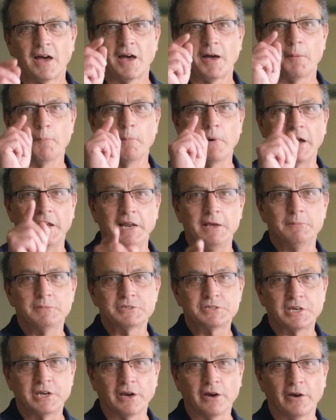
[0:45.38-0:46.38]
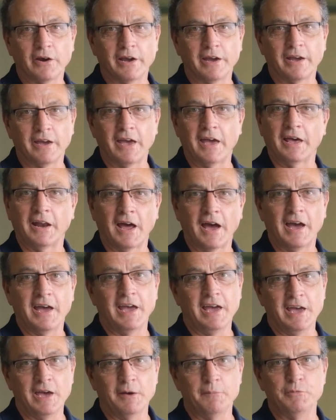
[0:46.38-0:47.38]
My name is Kerry, and I
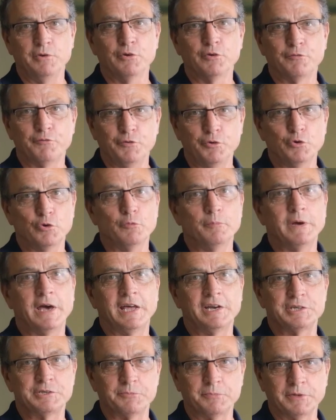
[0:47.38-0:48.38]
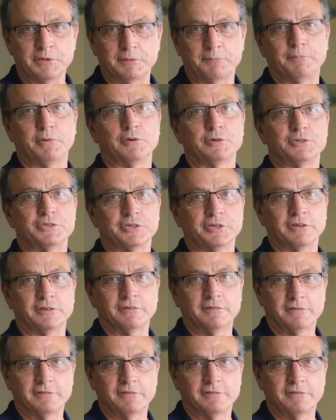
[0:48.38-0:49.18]
am your fuel management person.